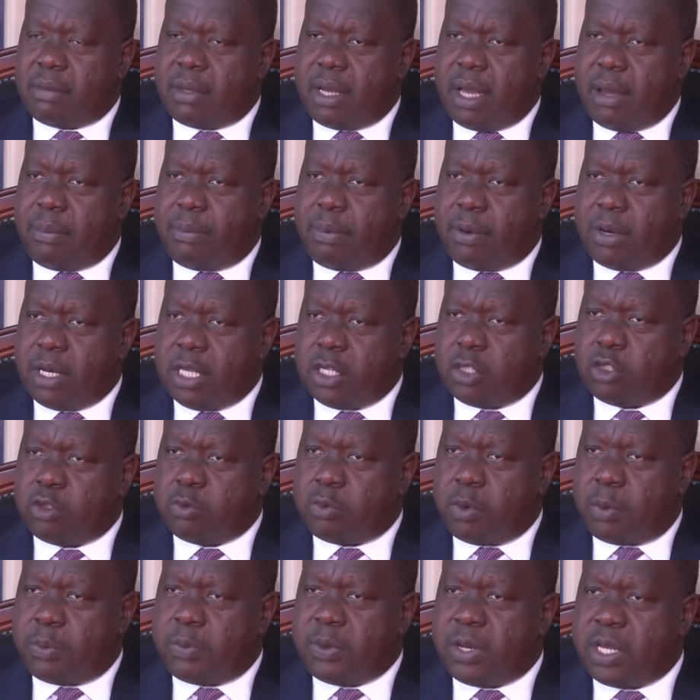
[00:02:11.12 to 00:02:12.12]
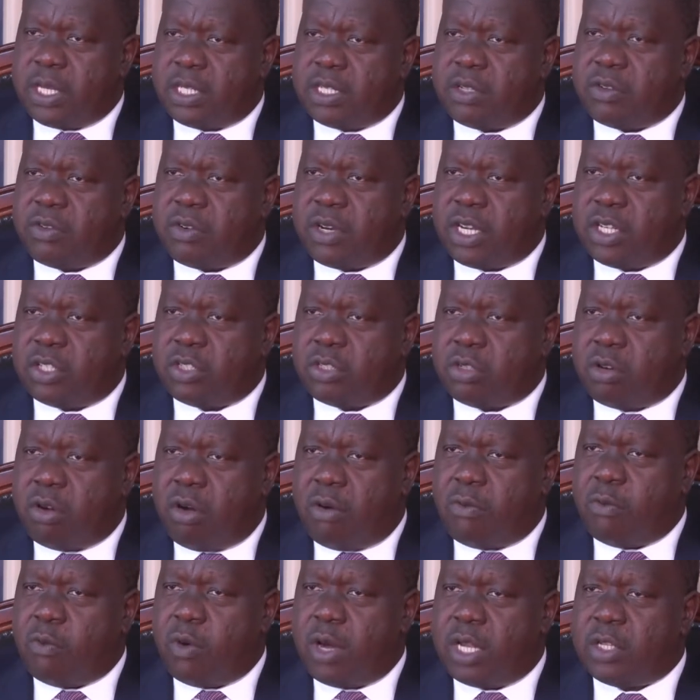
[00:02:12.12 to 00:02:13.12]
a police to population ratio
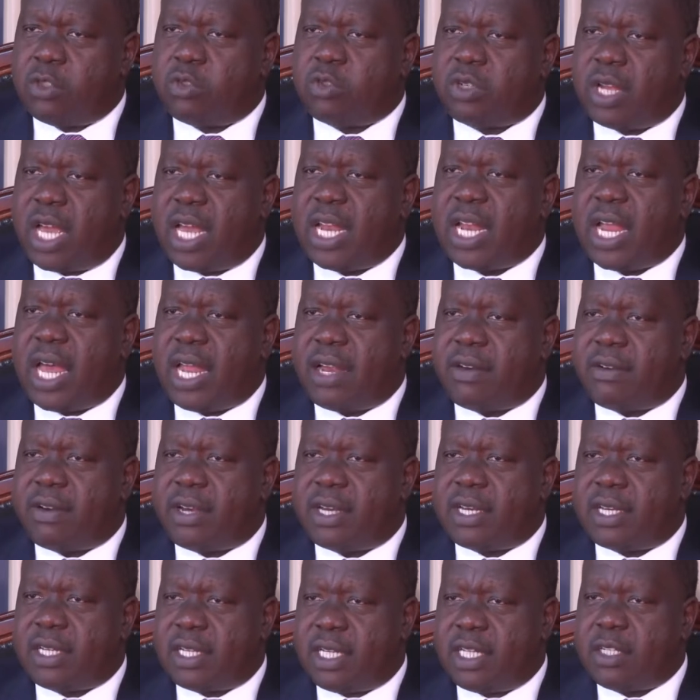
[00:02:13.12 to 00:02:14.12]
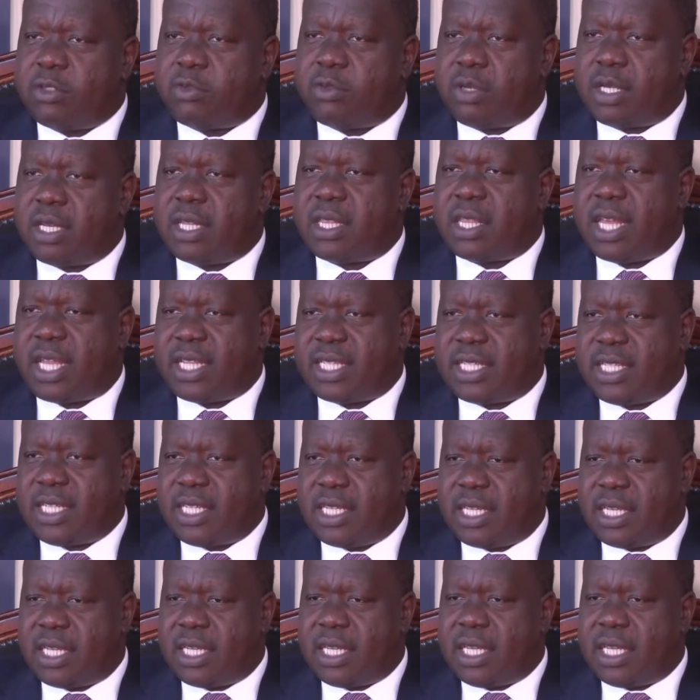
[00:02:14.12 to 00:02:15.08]
of 1 to 900 in 2013.